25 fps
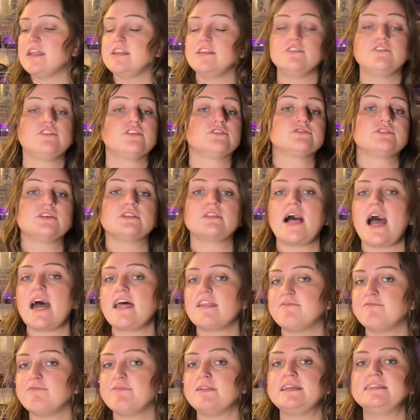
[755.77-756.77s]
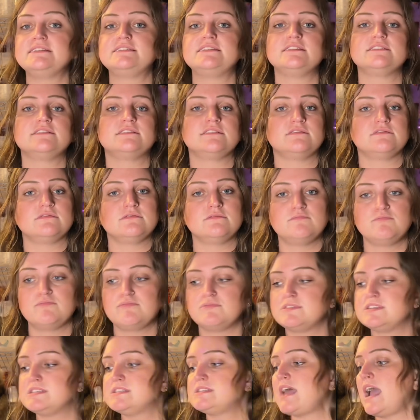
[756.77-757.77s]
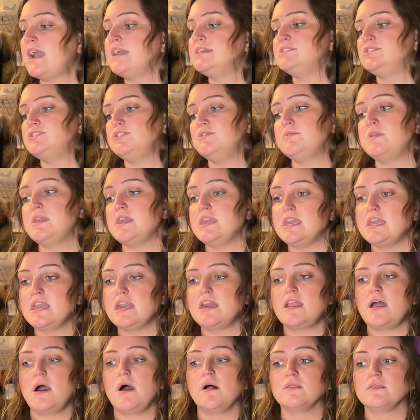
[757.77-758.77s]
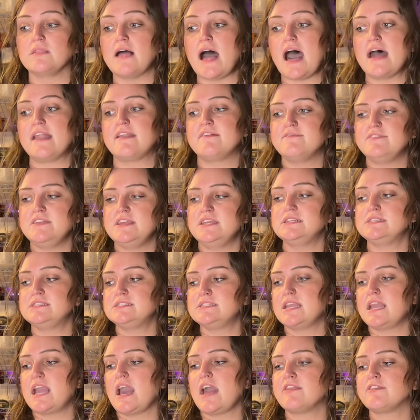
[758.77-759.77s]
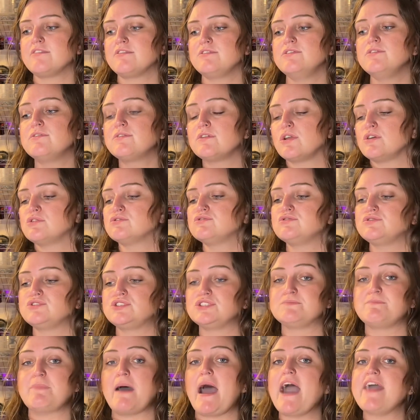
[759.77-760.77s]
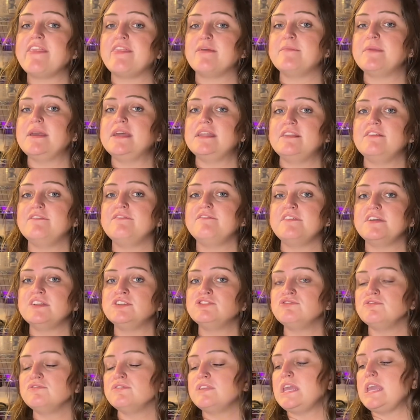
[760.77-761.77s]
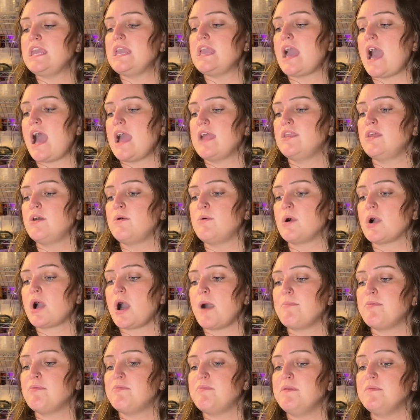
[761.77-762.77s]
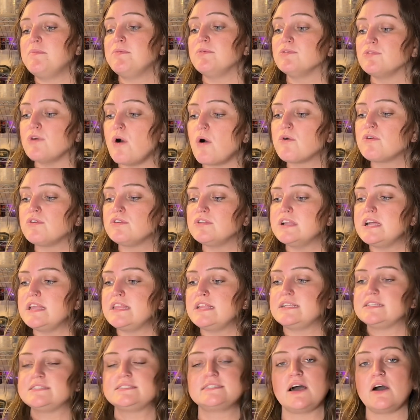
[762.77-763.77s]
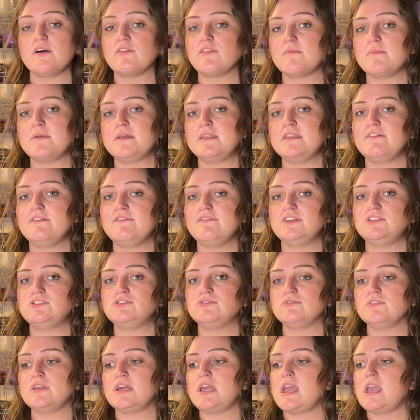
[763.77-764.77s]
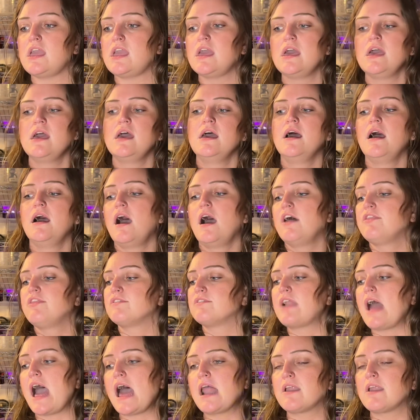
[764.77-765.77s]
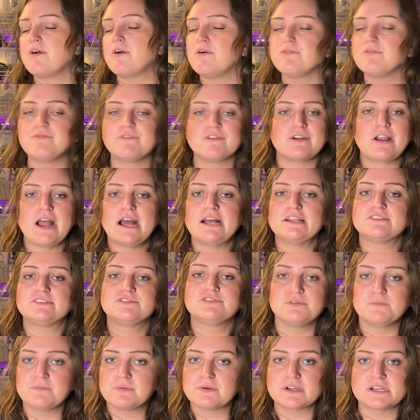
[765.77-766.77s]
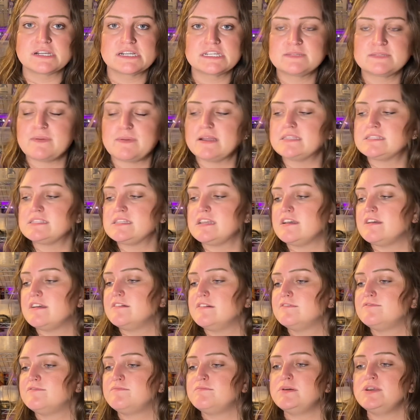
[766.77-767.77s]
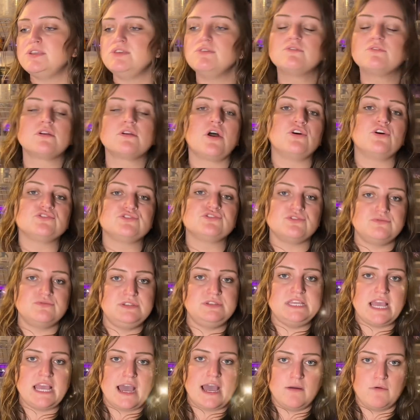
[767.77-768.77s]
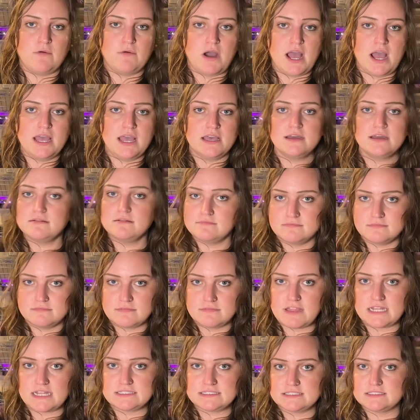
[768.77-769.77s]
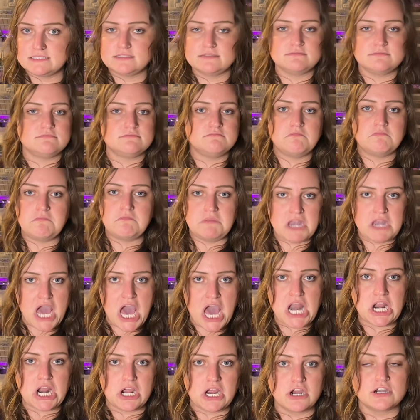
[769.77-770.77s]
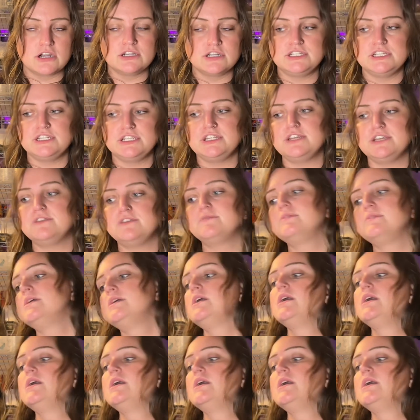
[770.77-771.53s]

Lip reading: there's a lot of places and sites you can get a lot of these together. You can also just buy them individually. I know a couple people locally that sell them individually. They're not super expensive, but you can also DIY it. That's not hard to do.